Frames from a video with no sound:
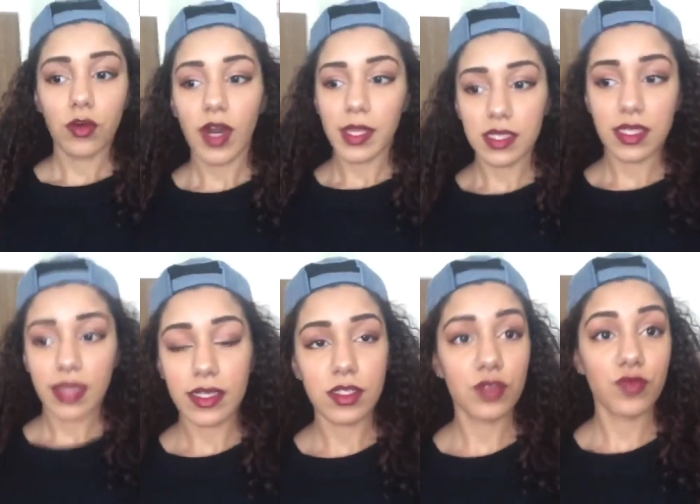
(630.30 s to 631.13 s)
Honestly,
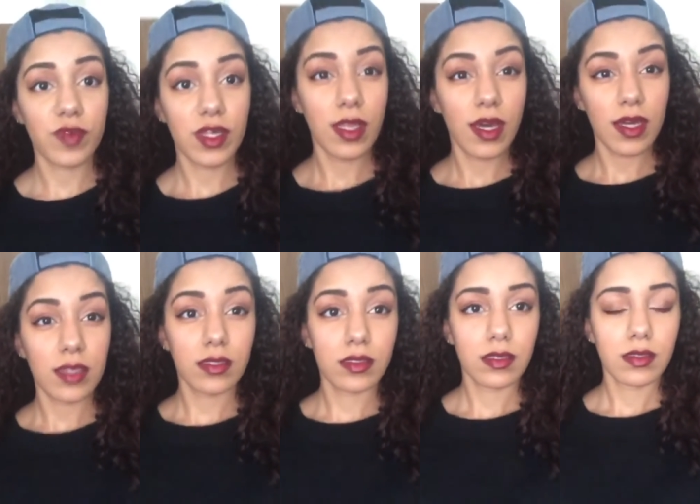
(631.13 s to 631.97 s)
I just
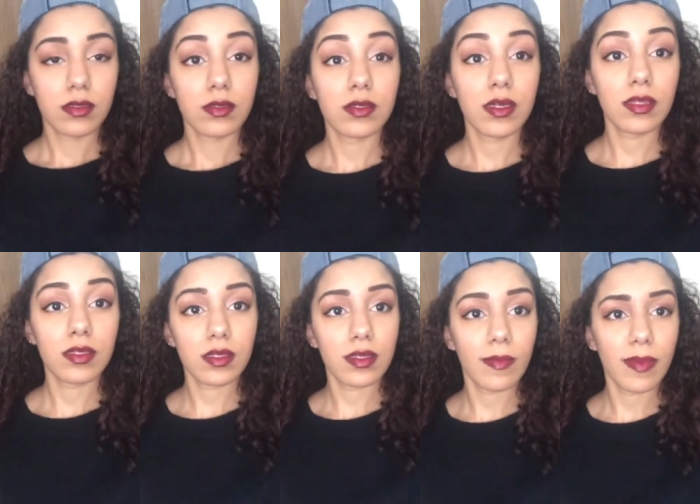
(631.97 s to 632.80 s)
realized you say it doesn't
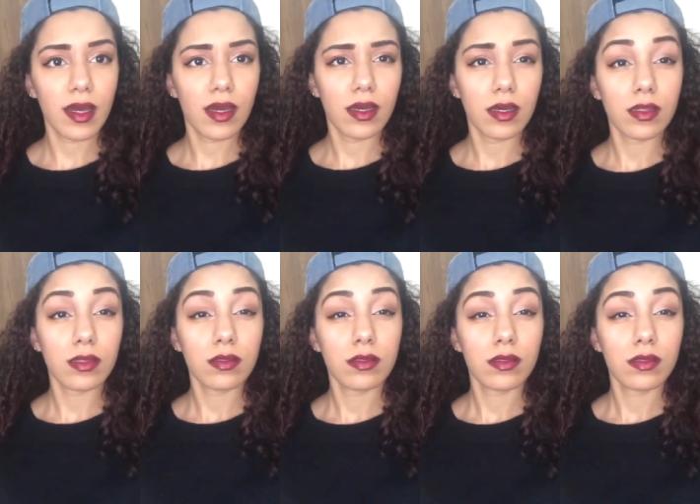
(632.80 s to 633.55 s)
look that bad.